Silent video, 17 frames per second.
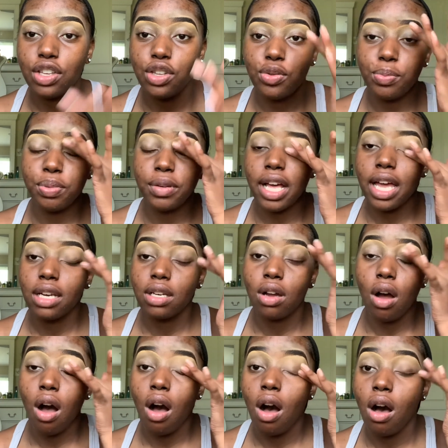blend
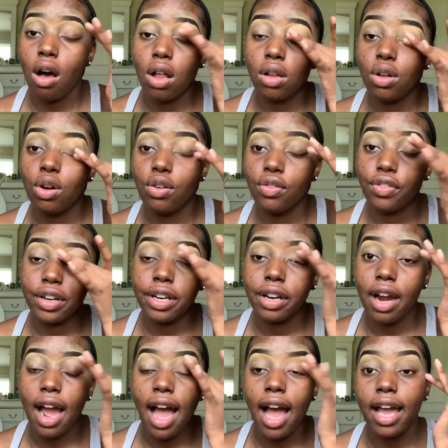all over
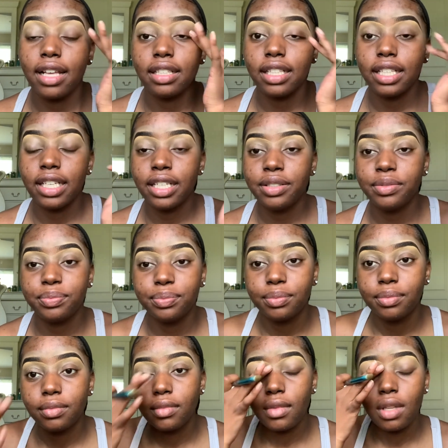your eyelid,
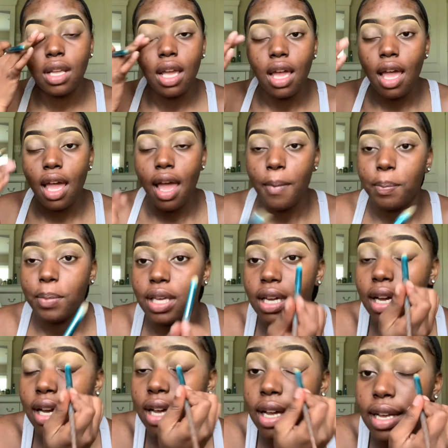
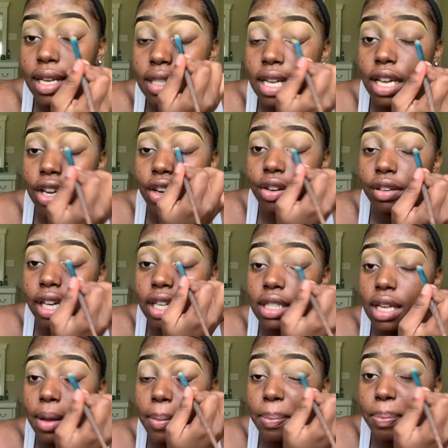because it creates
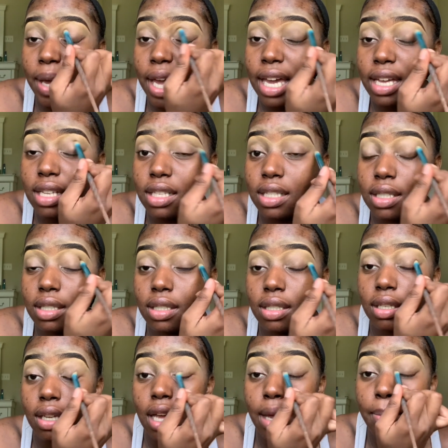a base.
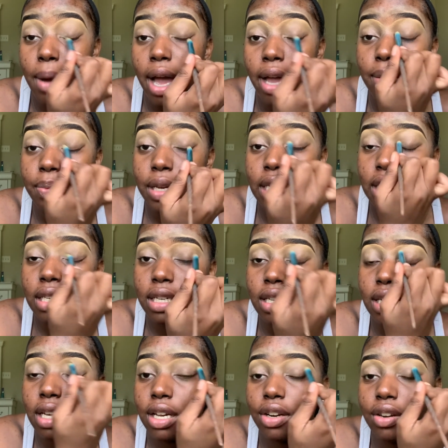In my opinion,
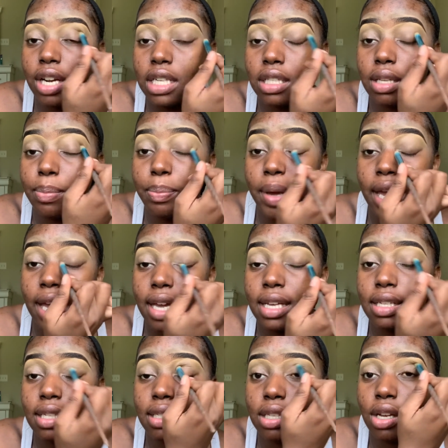it creates a
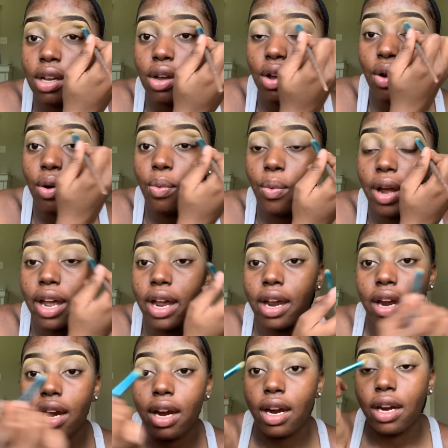base
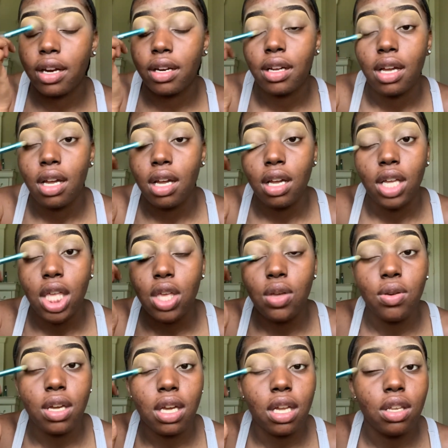where you
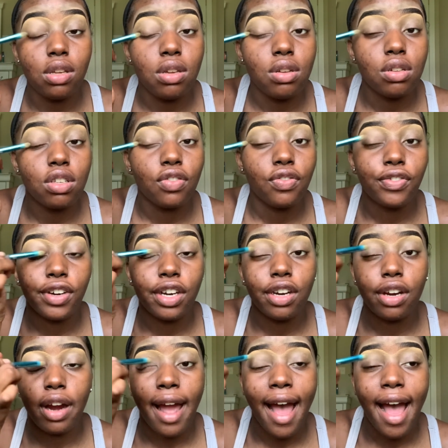can use for
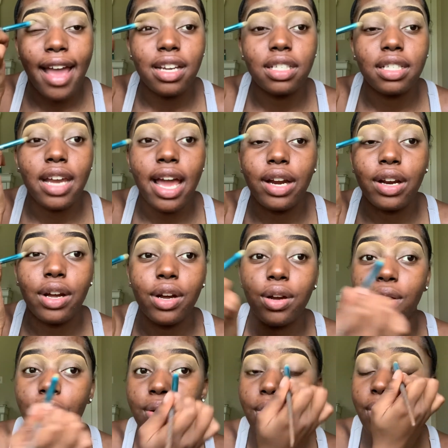your
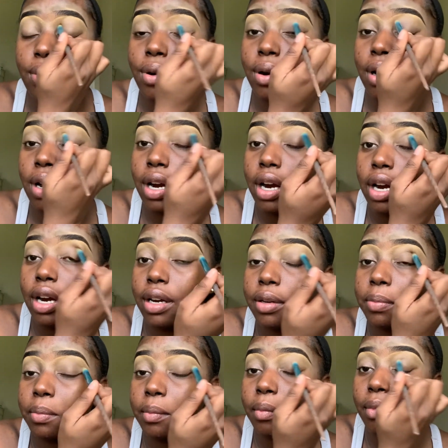eyeshadow, or,
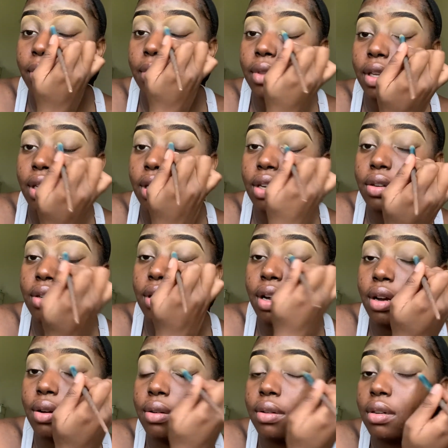you know,